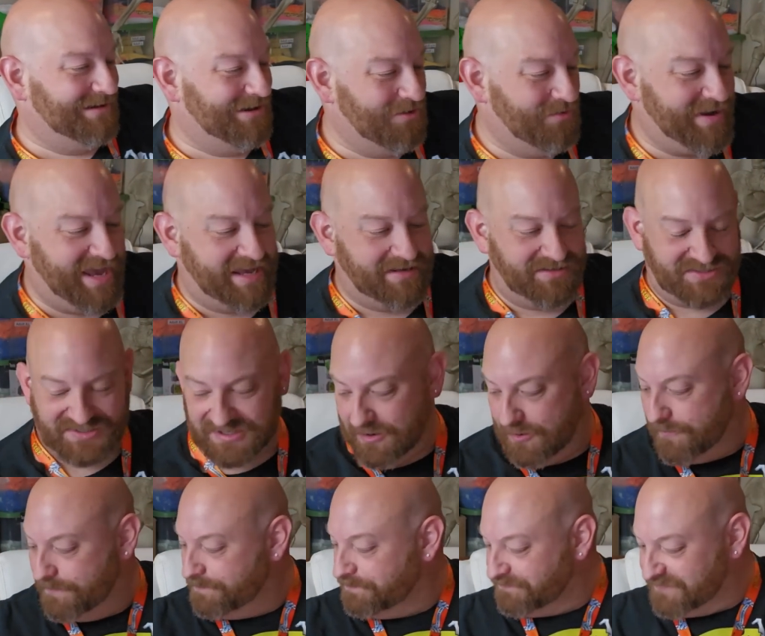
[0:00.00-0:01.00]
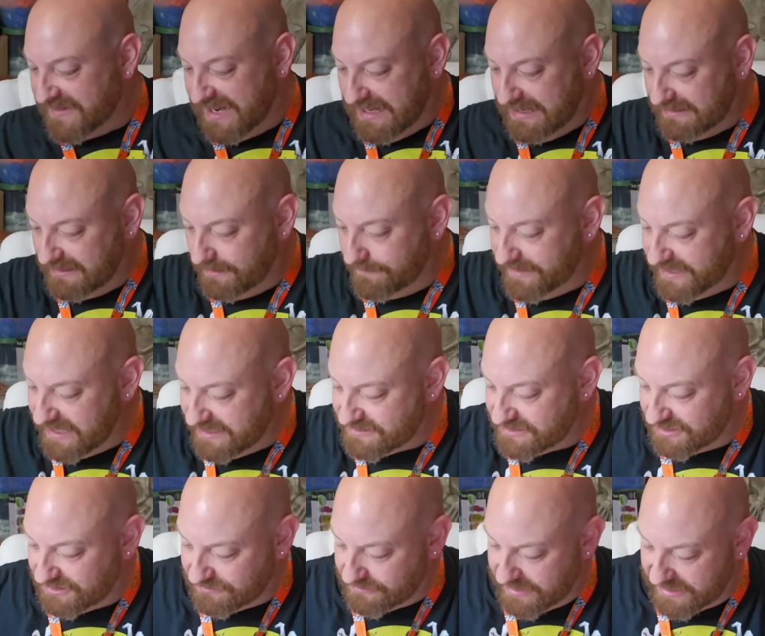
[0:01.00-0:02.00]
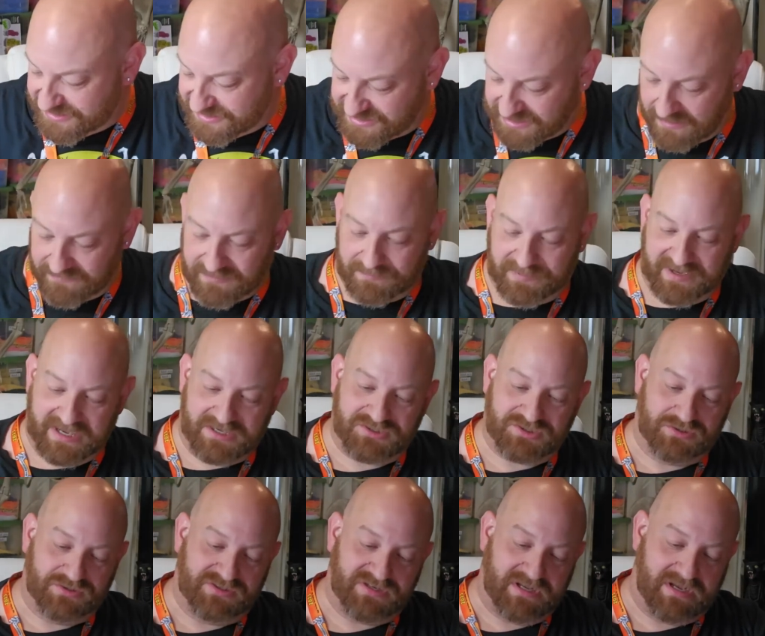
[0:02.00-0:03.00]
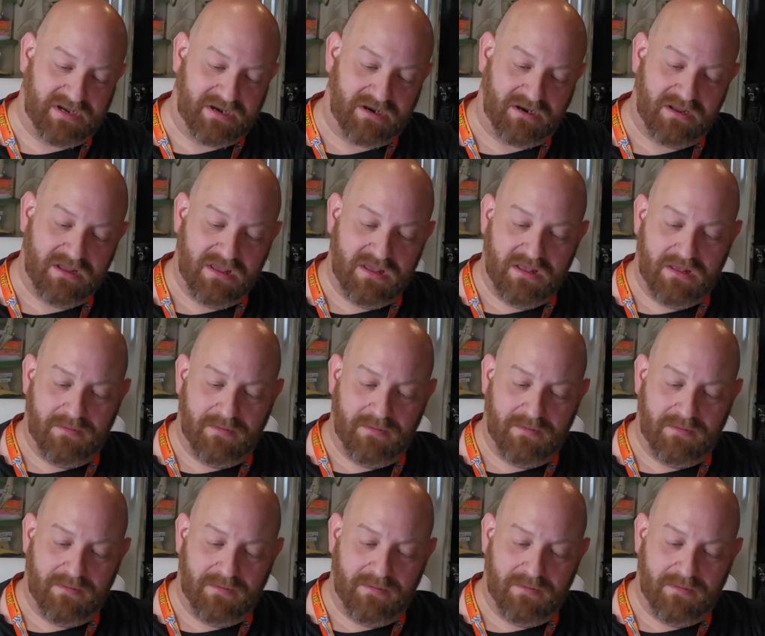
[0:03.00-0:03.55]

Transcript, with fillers: Okay, so let me get to the rest of the pictures here.